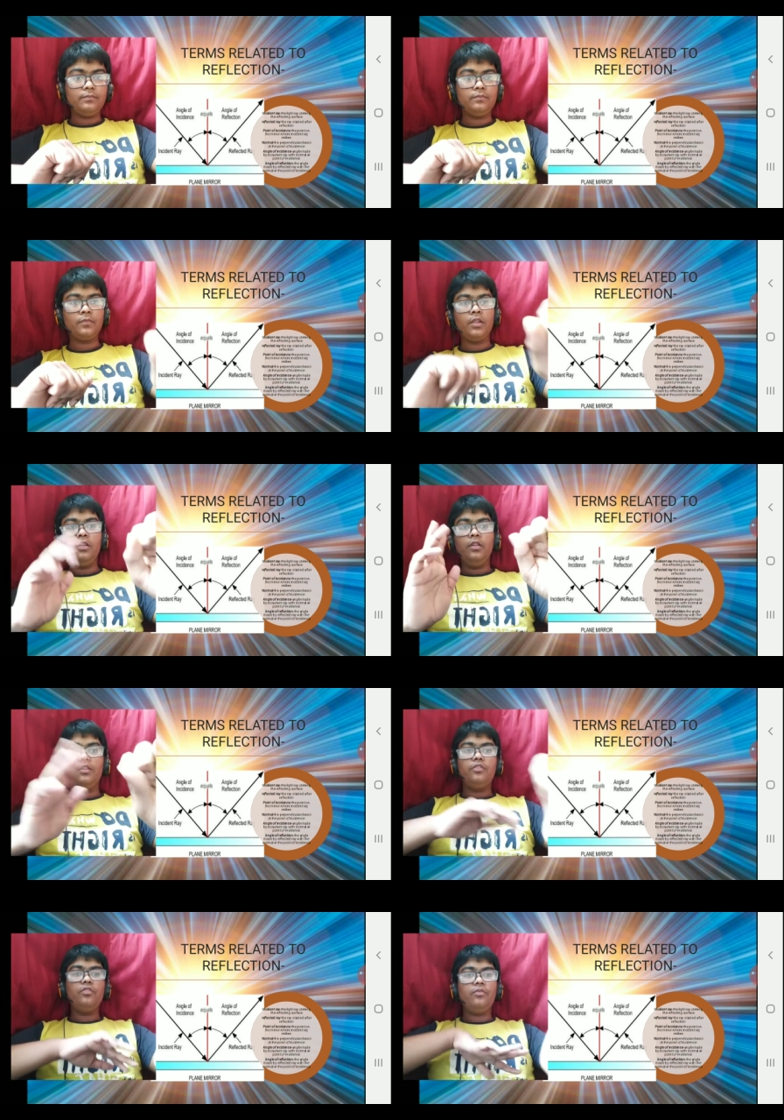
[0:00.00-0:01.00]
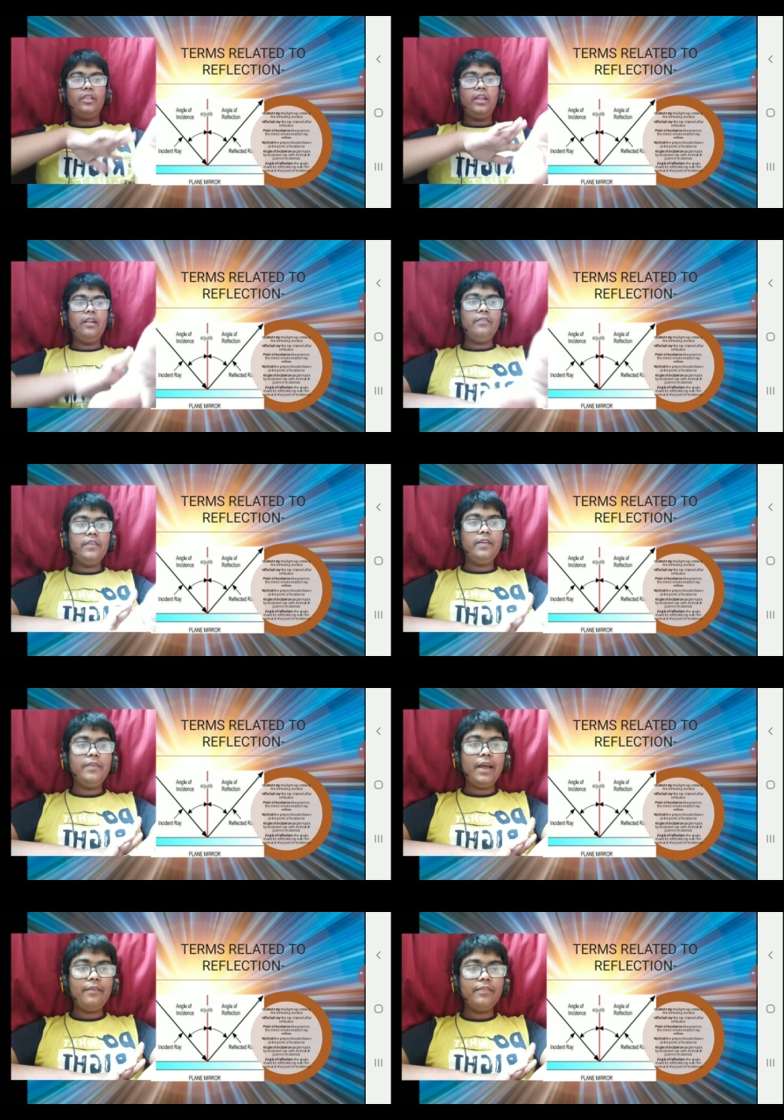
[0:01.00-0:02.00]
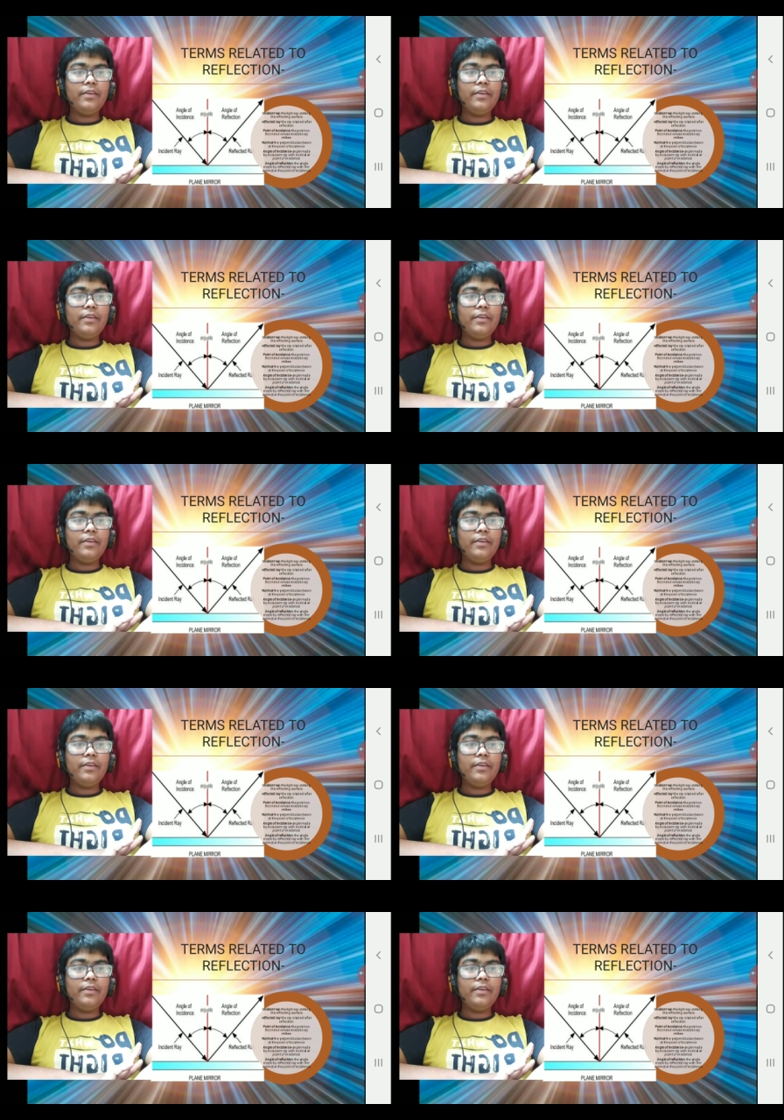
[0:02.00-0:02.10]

So we have here some